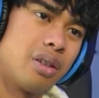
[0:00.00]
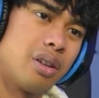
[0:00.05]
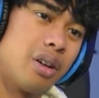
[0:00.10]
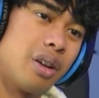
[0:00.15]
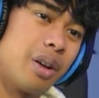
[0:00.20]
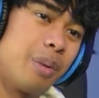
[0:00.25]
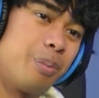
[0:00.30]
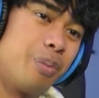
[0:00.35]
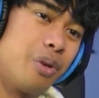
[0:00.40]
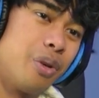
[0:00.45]

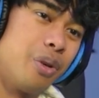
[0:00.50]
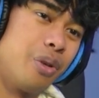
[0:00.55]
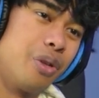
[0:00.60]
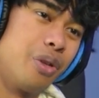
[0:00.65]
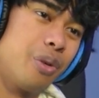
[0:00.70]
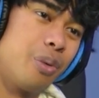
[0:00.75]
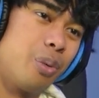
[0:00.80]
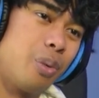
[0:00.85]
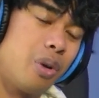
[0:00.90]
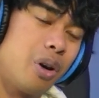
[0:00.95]
I pulled
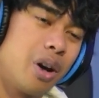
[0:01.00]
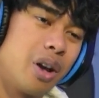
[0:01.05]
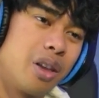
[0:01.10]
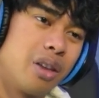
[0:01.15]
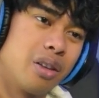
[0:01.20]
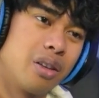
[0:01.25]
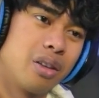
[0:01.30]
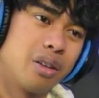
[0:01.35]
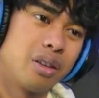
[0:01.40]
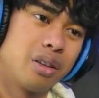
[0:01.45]
the
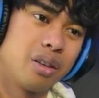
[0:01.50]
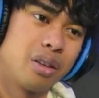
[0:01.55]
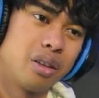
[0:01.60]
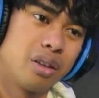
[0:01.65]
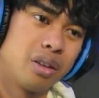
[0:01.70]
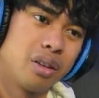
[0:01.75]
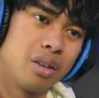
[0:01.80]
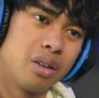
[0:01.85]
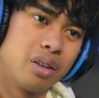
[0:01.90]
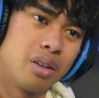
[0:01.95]
one.
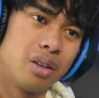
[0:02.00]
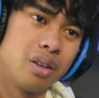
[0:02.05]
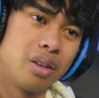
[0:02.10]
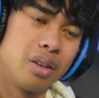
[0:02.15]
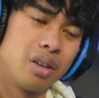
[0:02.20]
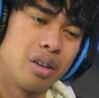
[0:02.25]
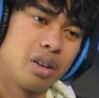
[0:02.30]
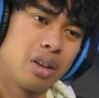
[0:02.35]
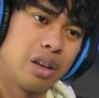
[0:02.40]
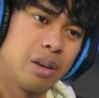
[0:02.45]

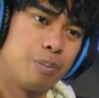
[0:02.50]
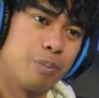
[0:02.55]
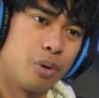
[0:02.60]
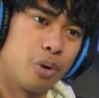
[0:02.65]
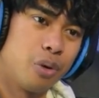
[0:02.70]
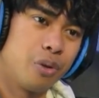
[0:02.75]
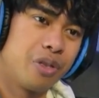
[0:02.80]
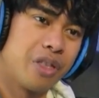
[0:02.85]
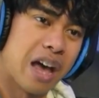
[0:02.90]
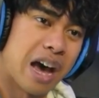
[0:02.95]
He
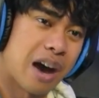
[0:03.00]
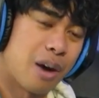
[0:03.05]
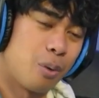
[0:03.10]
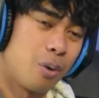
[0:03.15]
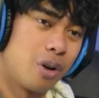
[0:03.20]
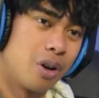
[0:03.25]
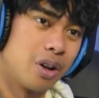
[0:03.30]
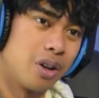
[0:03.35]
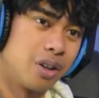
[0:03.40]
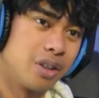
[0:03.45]
pulled that
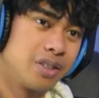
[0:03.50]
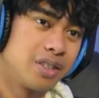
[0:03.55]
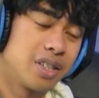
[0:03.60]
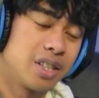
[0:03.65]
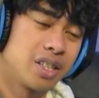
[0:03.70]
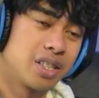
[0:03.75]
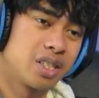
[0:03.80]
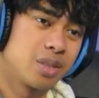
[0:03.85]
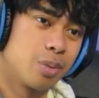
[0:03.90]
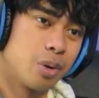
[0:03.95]
one. Is he
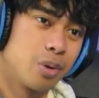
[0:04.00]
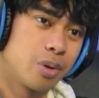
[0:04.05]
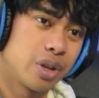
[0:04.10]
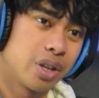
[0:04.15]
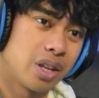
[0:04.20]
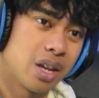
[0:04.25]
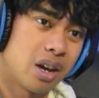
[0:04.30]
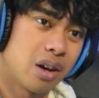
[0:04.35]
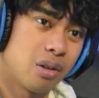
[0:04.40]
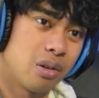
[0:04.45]
gonna smoke
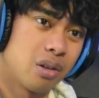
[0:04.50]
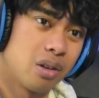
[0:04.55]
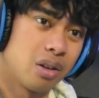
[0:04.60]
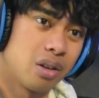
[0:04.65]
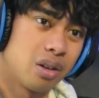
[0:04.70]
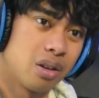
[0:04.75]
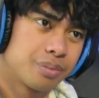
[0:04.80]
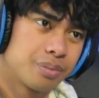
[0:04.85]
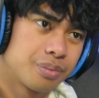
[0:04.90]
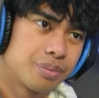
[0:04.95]
it now?
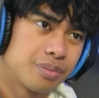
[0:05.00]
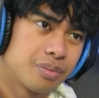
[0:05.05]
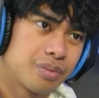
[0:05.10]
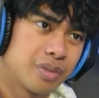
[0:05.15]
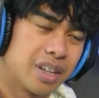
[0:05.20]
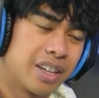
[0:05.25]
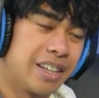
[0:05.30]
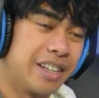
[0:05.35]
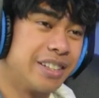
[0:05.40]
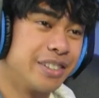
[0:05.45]

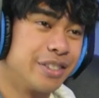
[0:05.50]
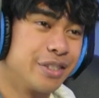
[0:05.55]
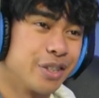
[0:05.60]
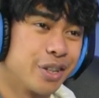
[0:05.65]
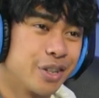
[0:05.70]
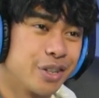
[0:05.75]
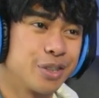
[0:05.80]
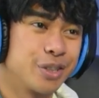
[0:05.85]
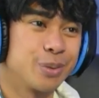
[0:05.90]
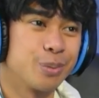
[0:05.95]
He is
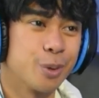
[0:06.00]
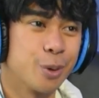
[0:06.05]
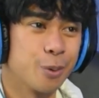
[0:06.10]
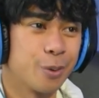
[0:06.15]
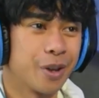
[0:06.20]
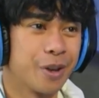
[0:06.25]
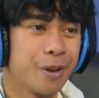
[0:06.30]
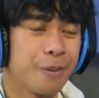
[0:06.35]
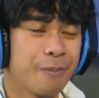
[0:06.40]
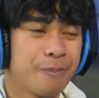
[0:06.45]
gonna
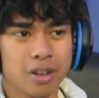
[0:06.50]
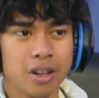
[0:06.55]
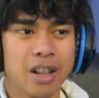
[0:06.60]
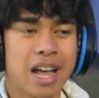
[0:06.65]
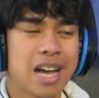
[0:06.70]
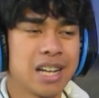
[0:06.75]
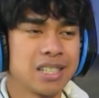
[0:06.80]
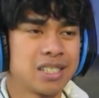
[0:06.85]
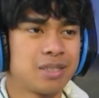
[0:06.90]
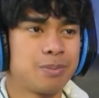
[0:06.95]
smoke it. The
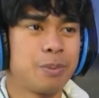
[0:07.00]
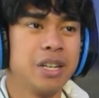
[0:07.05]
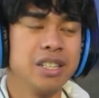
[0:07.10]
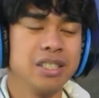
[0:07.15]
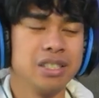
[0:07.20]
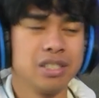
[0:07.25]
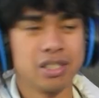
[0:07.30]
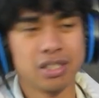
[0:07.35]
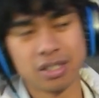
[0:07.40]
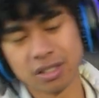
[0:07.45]
last
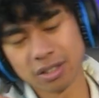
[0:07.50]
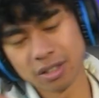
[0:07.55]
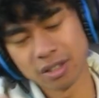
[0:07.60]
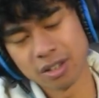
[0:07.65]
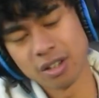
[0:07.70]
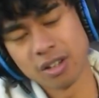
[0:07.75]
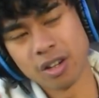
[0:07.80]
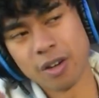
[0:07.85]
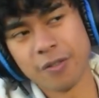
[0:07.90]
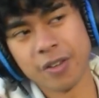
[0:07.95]
piece
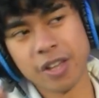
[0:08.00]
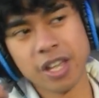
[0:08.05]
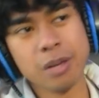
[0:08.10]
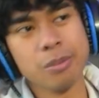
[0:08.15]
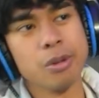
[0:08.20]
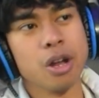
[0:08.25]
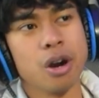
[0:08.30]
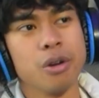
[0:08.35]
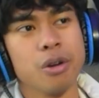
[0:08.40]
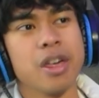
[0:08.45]
of
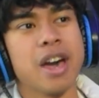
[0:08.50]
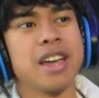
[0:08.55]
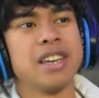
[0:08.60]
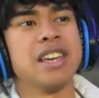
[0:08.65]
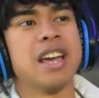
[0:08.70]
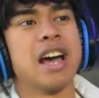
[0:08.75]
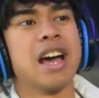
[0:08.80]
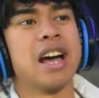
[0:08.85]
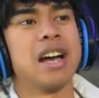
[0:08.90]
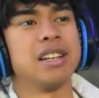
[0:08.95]
himeno that
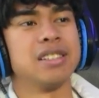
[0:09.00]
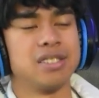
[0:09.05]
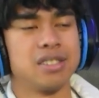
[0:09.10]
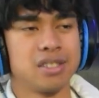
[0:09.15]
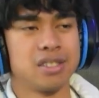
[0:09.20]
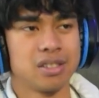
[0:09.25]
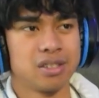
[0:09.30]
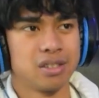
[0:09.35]
he has.